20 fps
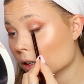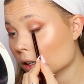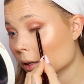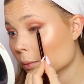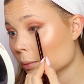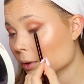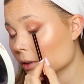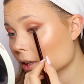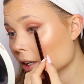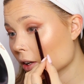
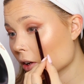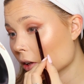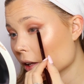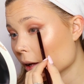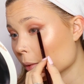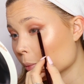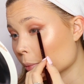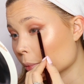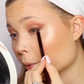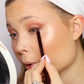Can't believe they call
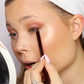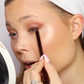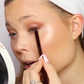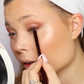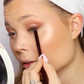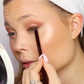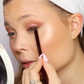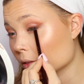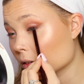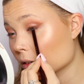that
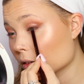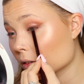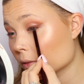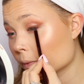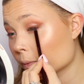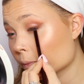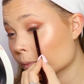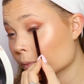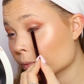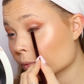brown.
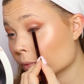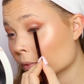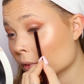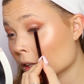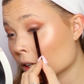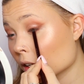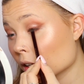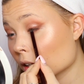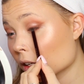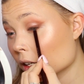
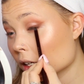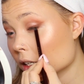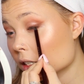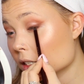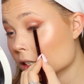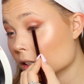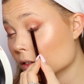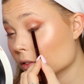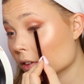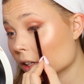That
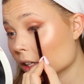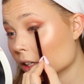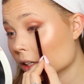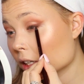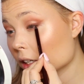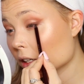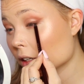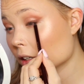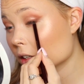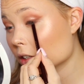is a
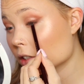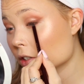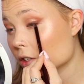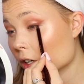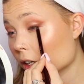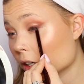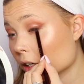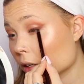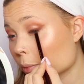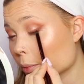very
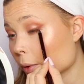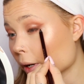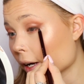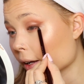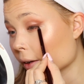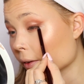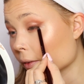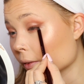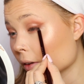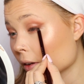dark
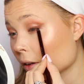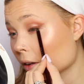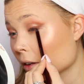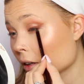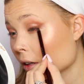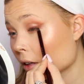brown.